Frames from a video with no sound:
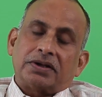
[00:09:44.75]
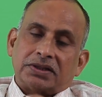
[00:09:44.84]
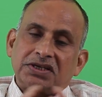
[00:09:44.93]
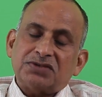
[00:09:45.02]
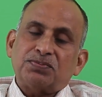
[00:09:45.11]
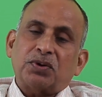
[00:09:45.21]

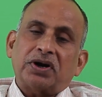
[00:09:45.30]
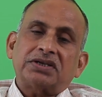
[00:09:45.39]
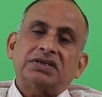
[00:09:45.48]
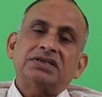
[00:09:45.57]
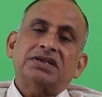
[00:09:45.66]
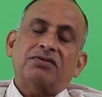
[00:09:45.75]
This
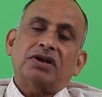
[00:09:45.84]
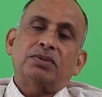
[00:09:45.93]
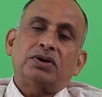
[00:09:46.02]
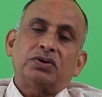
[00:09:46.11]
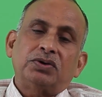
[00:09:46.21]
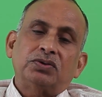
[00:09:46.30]
protection is available
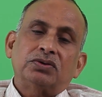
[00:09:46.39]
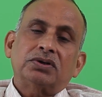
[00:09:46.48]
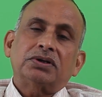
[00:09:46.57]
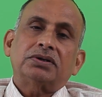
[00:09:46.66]
to you